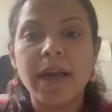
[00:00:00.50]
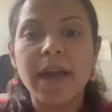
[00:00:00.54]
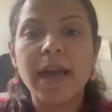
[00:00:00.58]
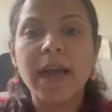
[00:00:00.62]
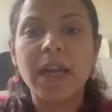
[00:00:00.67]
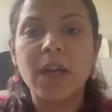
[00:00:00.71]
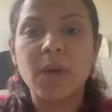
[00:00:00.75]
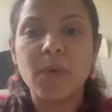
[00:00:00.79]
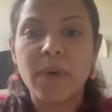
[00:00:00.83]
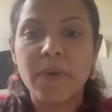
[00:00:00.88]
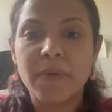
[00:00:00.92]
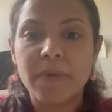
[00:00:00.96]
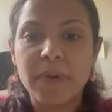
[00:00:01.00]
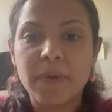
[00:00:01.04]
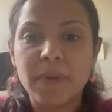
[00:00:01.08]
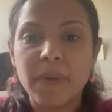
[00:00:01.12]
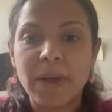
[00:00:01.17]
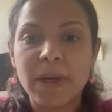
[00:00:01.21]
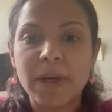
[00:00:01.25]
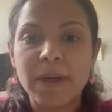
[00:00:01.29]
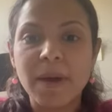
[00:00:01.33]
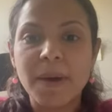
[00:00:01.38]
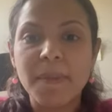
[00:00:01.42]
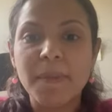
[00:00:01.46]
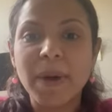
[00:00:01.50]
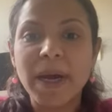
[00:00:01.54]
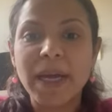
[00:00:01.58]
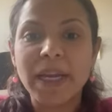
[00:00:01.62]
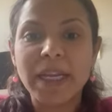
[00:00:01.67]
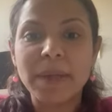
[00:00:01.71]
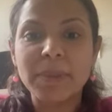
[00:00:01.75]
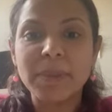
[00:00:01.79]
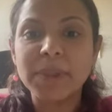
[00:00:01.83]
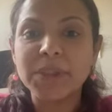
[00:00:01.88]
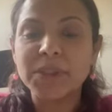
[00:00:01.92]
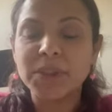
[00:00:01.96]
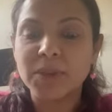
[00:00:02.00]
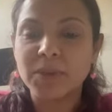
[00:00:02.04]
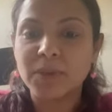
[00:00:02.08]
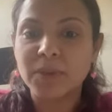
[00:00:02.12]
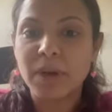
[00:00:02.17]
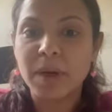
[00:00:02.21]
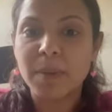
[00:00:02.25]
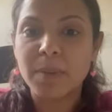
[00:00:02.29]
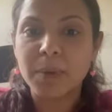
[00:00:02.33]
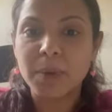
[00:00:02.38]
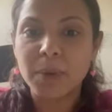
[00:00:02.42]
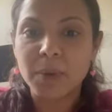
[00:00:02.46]
Hello everyone, my name is
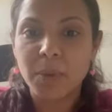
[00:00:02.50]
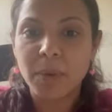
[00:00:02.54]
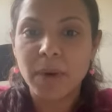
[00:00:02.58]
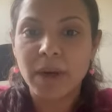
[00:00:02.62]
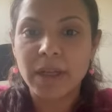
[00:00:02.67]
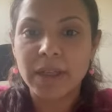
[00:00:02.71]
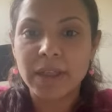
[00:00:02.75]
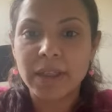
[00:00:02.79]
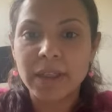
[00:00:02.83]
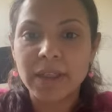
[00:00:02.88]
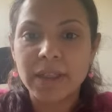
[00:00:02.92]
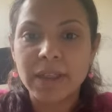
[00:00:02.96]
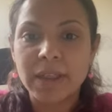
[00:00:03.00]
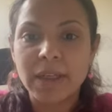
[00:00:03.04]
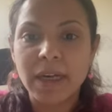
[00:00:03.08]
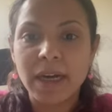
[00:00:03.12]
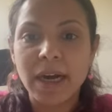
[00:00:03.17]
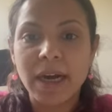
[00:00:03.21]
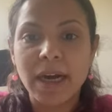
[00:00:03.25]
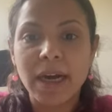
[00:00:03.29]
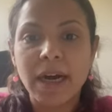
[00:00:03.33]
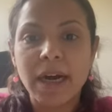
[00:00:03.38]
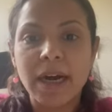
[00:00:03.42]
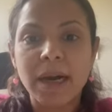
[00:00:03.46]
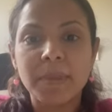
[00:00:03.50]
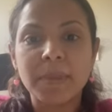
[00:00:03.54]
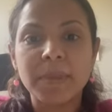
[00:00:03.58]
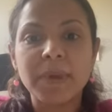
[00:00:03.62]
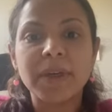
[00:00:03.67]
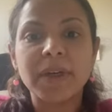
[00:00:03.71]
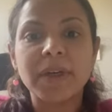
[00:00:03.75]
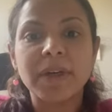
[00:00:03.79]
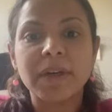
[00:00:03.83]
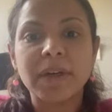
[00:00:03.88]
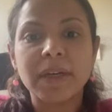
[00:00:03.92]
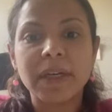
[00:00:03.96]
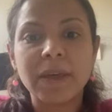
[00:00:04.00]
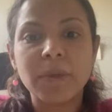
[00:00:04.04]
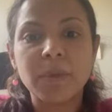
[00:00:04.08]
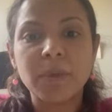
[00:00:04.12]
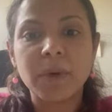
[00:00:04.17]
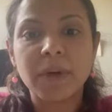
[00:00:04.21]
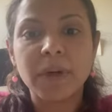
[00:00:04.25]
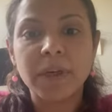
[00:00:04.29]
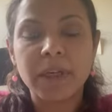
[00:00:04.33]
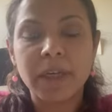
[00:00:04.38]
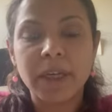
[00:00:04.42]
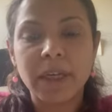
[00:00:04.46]
Chitra Motwani. I'm currently
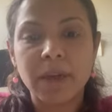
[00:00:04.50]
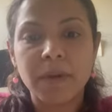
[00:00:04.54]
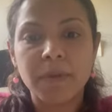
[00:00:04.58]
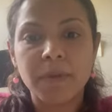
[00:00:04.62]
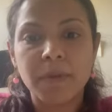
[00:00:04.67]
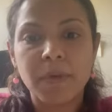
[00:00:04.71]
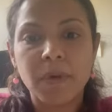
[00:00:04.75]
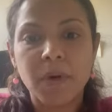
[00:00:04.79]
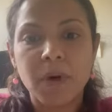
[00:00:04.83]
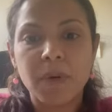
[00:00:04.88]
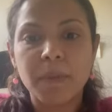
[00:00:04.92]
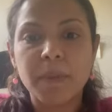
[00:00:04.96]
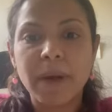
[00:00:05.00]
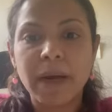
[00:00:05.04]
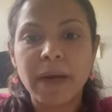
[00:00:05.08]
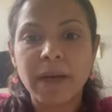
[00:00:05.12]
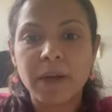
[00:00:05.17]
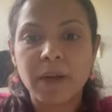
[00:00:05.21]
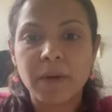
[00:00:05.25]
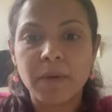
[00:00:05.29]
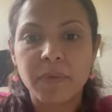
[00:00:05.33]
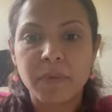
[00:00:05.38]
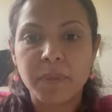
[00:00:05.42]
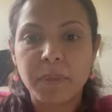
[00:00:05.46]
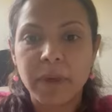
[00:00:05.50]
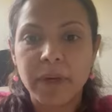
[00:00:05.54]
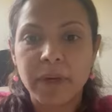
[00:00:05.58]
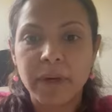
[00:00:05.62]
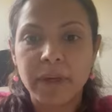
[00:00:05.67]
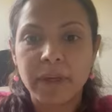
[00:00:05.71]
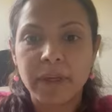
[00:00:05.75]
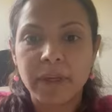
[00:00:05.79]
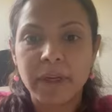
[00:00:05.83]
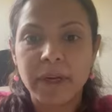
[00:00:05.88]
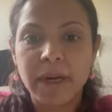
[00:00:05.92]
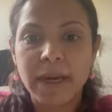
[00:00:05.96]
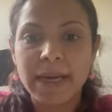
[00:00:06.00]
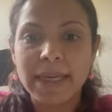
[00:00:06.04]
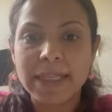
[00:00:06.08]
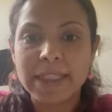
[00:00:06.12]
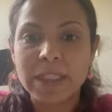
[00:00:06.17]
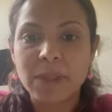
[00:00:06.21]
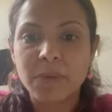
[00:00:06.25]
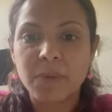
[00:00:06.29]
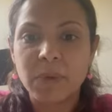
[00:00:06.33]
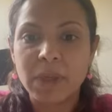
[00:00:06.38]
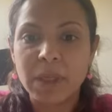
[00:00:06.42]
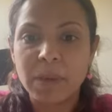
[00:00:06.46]
working for Bank of America
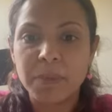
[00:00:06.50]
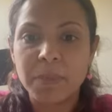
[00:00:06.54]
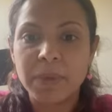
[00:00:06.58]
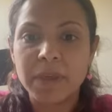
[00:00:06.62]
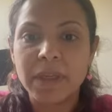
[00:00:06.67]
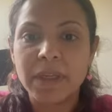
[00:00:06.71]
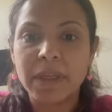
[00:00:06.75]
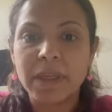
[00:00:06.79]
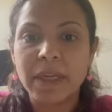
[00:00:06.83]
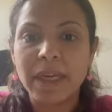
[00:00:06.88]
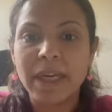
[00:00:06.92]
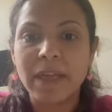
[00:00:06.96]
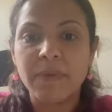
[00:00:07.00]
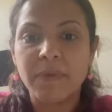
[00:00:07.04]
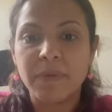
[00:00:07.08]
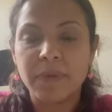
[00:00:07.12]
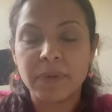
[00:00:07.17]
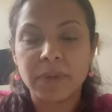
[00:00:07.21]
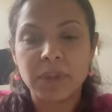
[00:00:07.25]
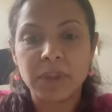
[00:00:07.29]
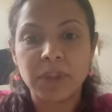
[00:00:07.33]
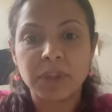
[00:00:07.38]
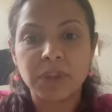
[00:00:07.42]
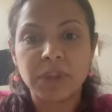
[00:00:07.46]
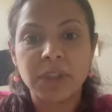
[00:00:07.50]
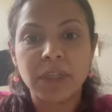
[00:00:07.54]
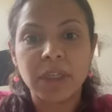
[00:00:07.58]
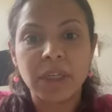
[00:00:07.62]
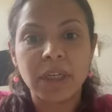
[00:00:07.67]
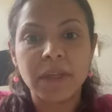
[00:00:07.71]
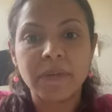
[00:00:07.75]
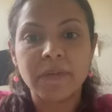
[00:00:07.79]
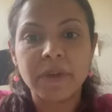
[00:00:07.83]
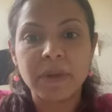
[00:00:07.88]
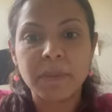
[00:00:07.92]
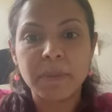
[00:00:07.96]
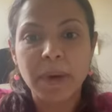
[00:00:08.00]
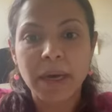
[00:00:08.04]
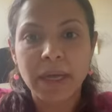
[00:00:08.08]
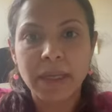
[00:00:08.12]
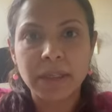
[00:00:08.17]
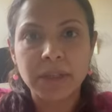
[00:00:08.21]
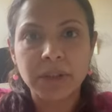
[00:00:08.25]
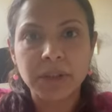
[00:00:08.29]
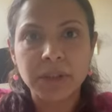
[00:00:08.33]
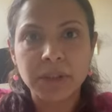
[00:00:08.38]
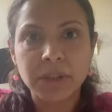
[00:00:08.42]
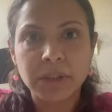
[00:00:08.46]
as VP Infrastructure Delivery
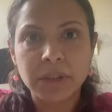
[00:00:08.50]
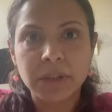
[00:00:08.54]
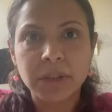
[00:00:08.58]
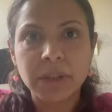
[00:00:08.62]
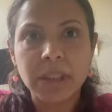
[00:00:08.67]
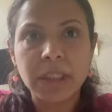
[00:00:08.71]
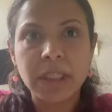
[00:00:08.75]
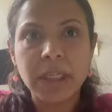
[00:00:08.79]
Manager.